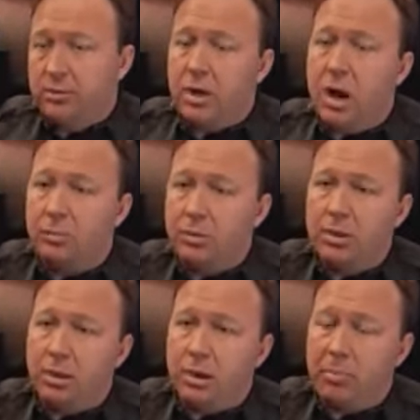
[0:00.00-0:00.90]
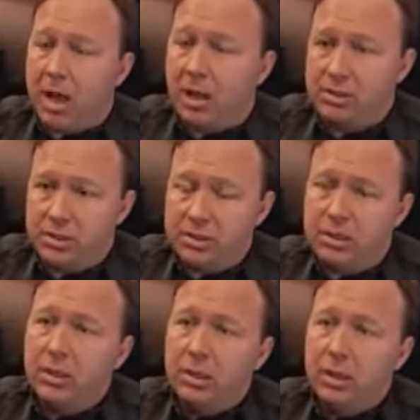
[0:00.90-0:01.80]
on with their policies
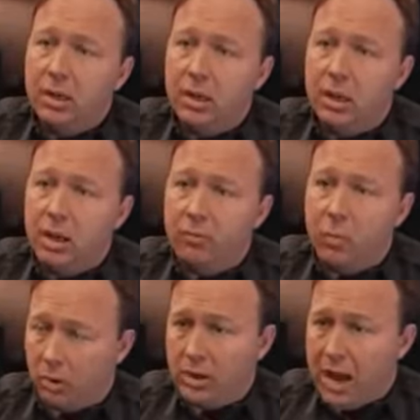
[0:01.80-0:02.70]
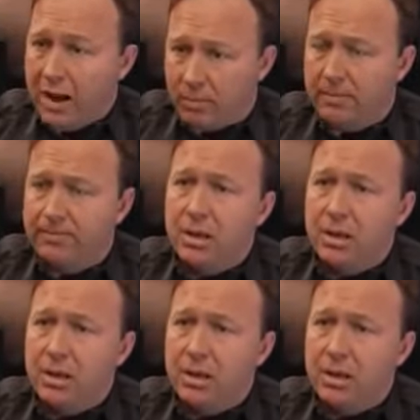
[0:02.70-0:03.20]
of world government.